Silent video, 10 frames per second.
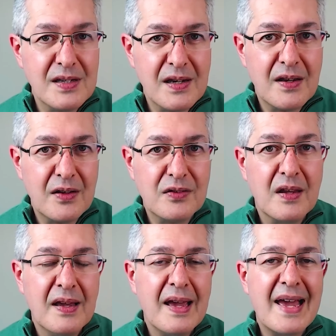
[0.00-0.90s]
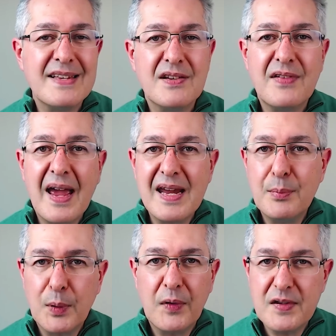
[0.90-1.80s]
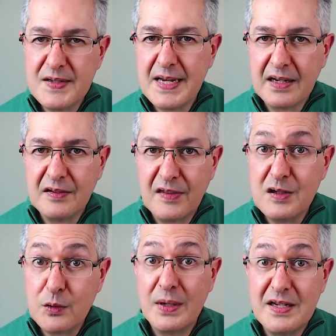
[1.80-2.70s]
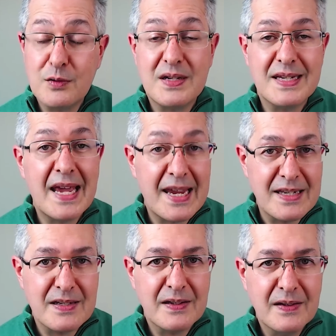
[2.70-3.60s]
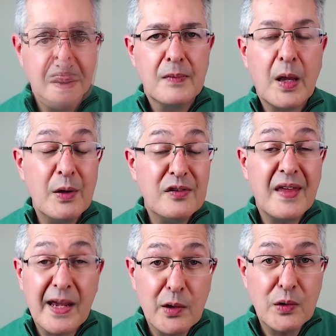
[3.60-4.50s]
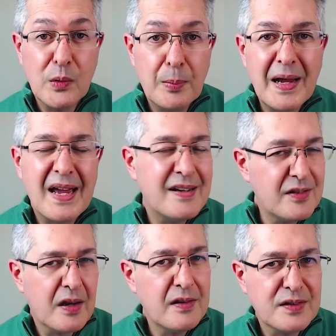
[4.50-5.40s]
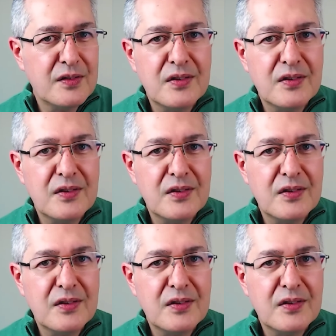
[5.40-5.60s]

years as of April the 6th, 2028. Now, is that good or bad? It's hard to